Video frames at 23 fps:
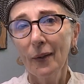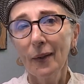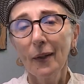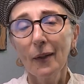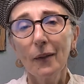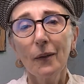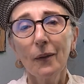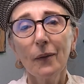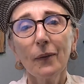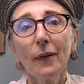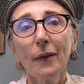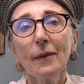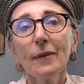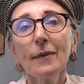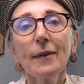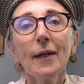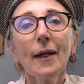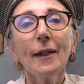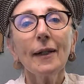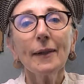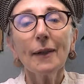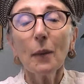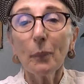You can
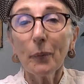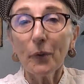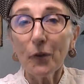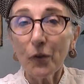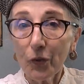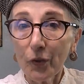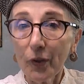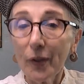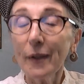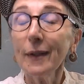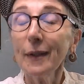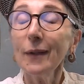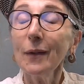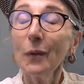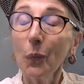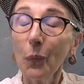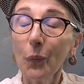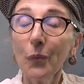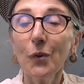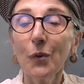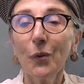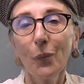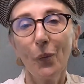start appreciating who
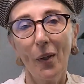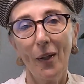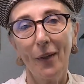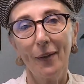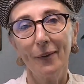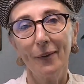you are,